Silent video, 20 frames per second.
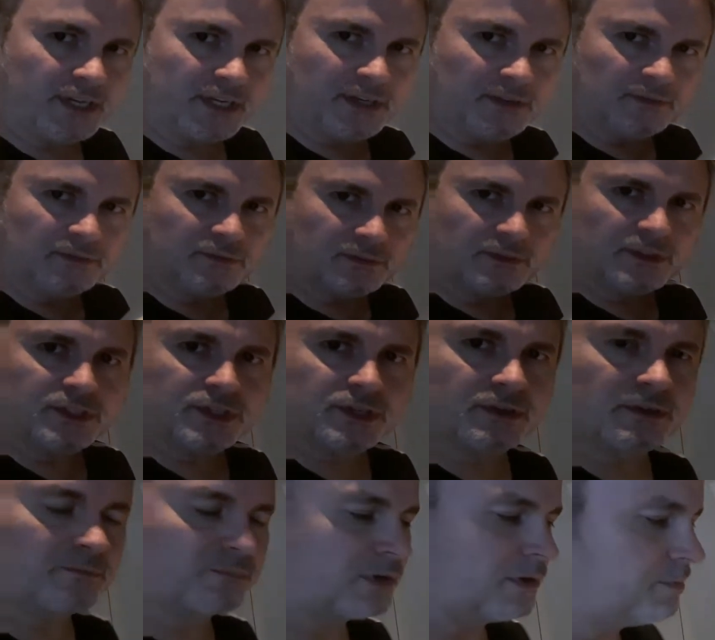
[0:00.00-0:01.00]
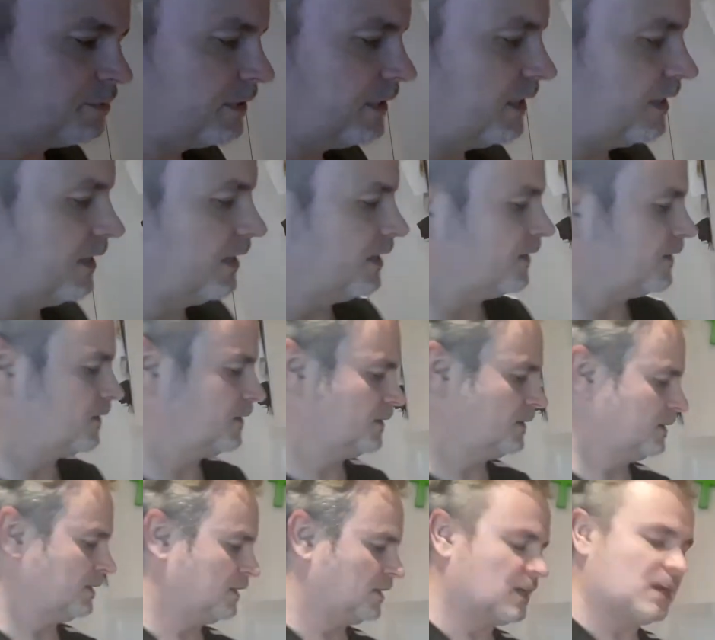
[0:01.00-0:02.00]
it, as you can probably hear,
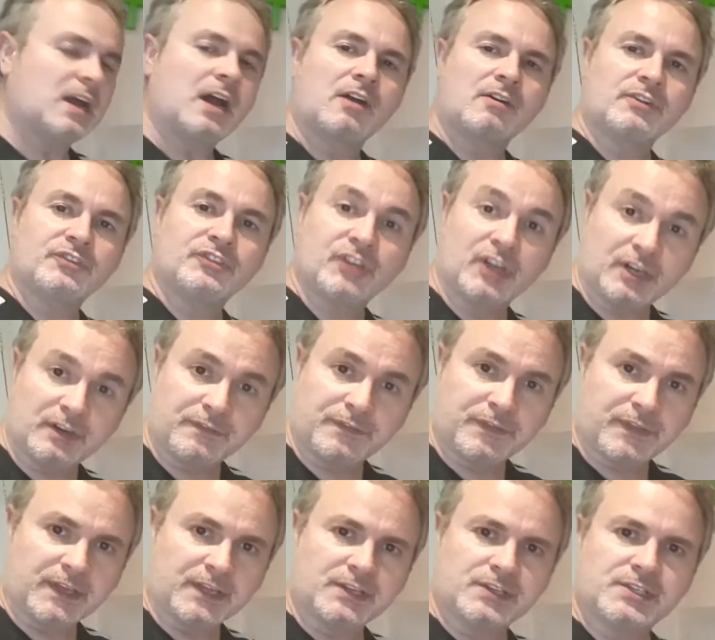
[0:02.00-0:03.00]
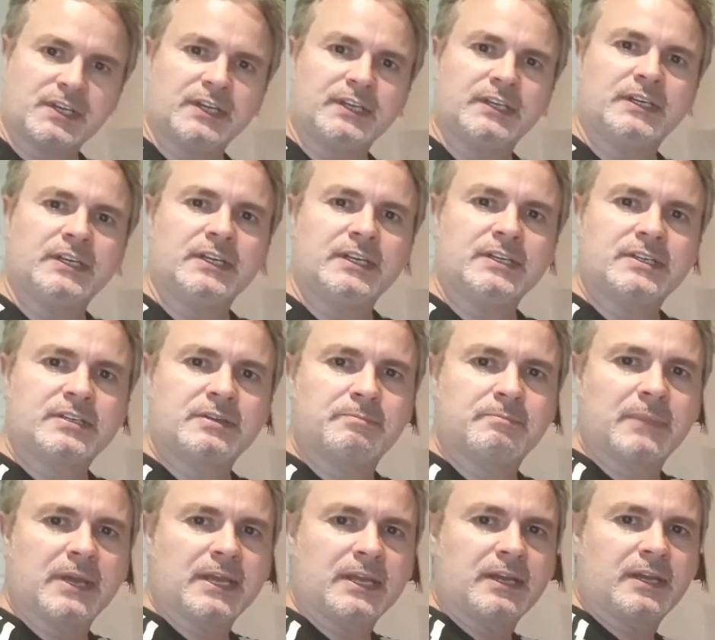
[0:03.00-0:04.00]
are a ton of things that I need to
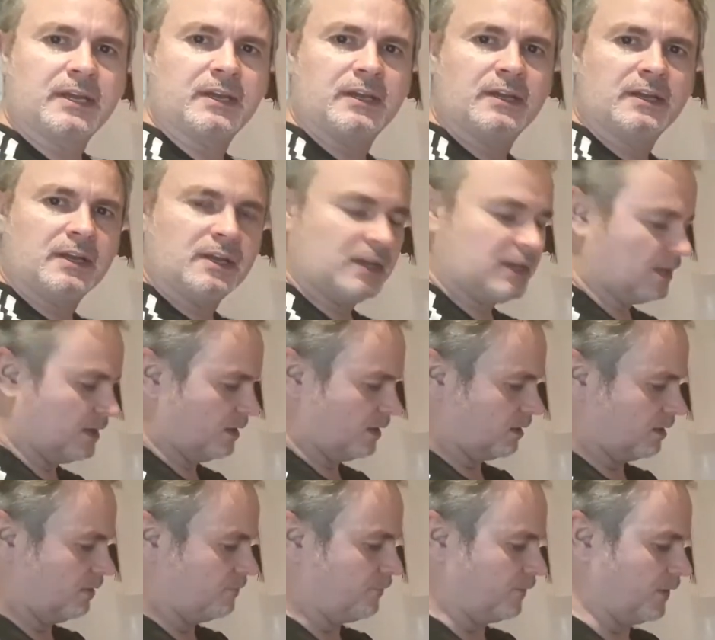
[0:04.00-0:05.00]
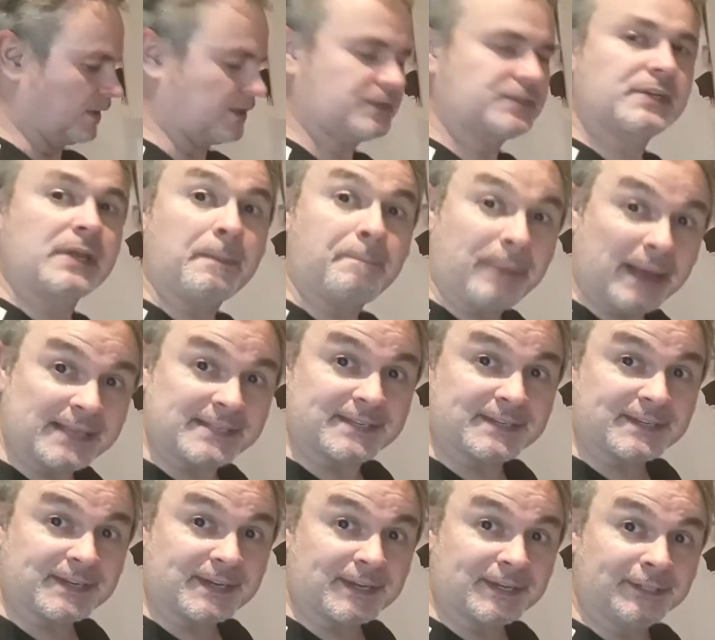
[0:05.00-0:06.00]
make a flux
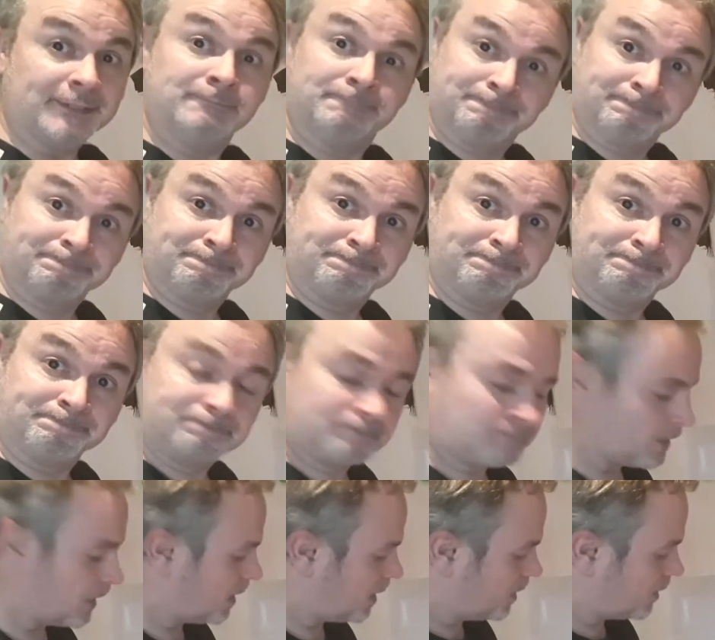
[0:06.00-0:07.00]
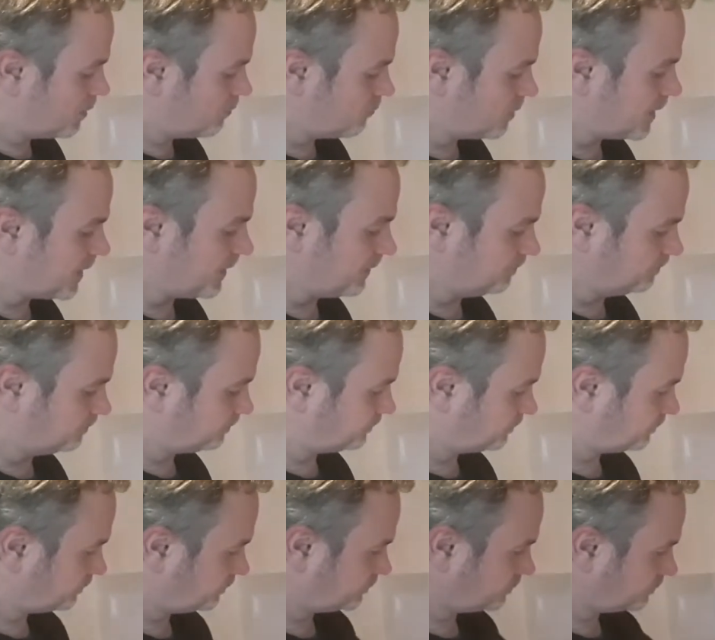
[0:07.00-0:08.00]
capacitor. Right,
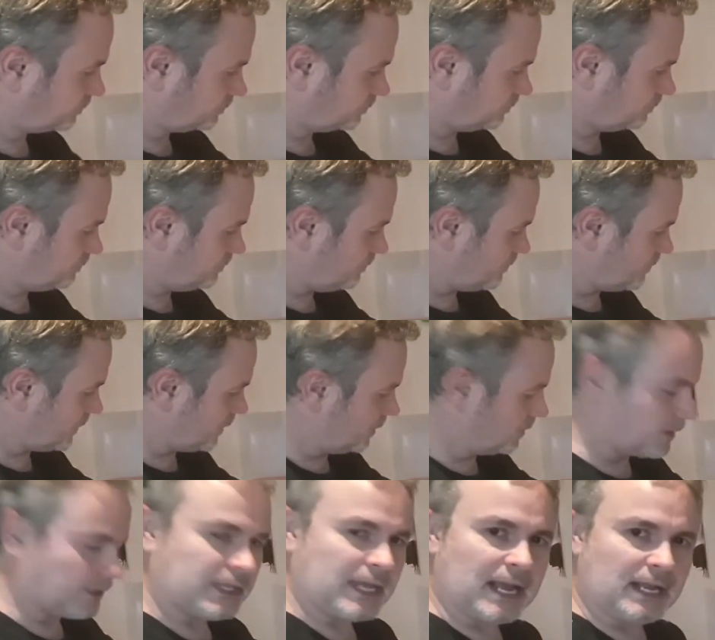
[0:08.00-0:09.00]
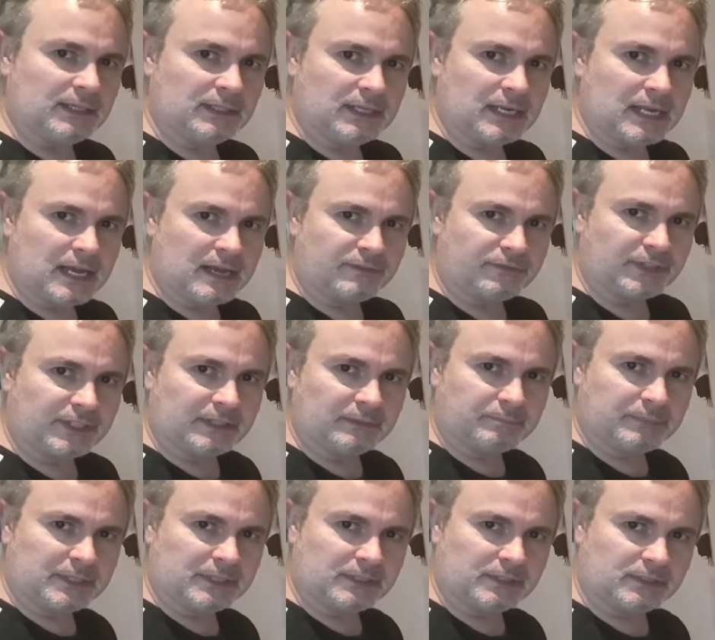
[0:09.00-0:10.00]
look at that, lovely
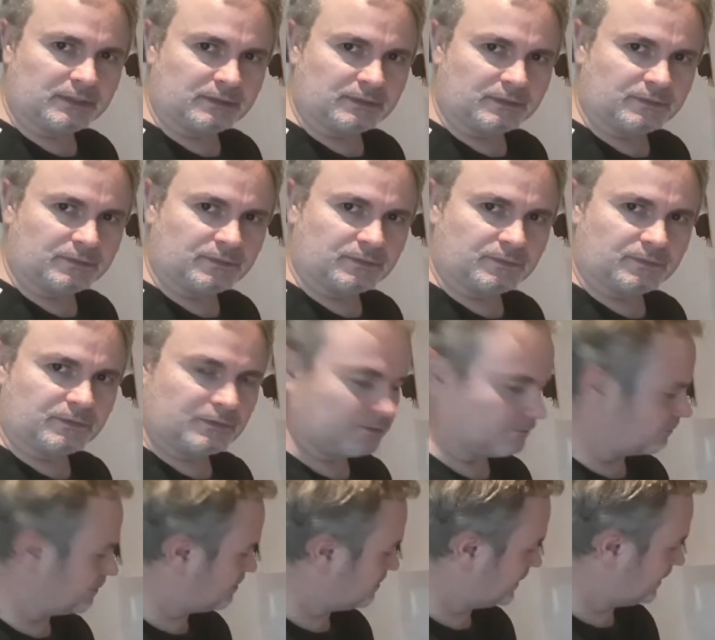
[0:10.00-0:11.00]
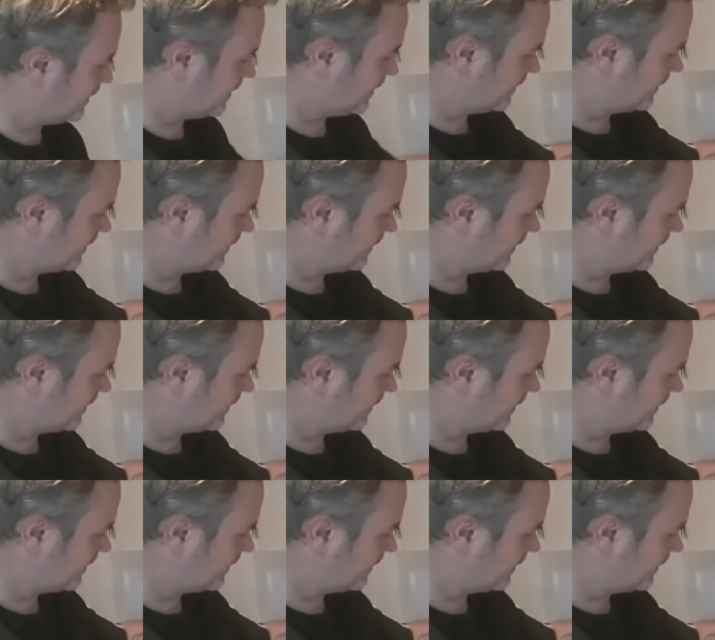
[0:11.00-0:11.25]
little ribbon there to